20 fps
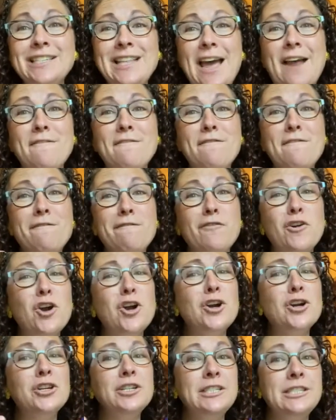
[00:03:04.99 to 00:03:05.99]
that
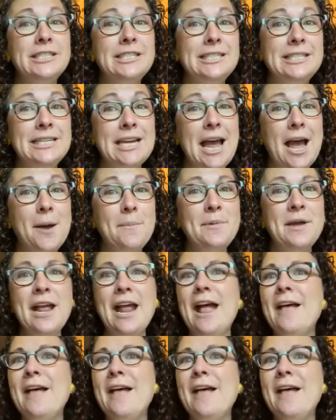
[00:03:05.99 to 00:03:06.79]
first step,